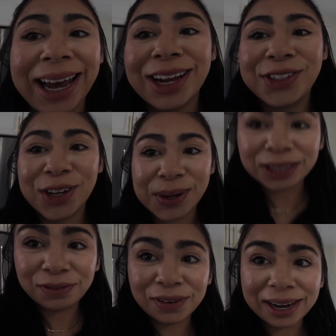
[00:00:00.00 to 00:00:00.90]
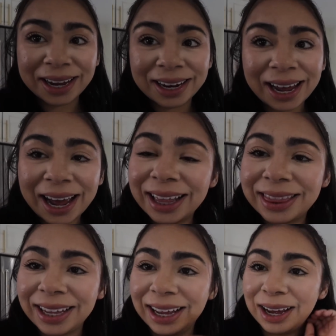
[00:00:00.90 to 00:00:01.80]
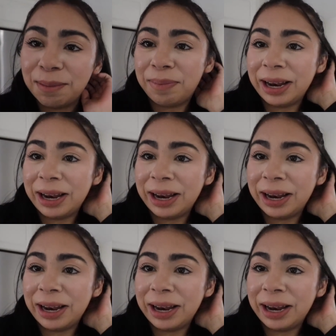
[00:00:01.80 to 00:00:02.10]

she had so much fun at the